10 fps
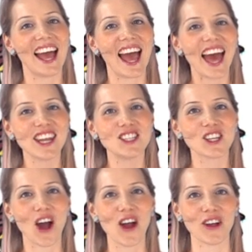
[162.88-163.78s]
How did you
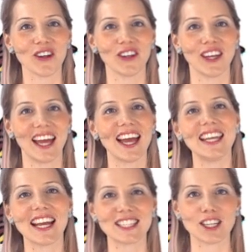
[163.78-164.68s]
go?
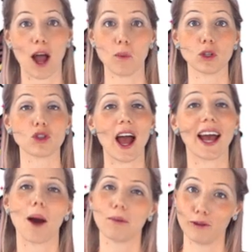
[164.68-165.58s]
Next time we'll try a
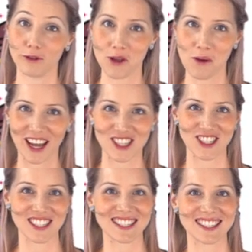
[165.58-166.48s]
couple of new
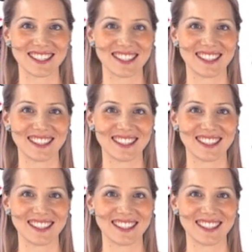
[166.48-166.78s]
actions.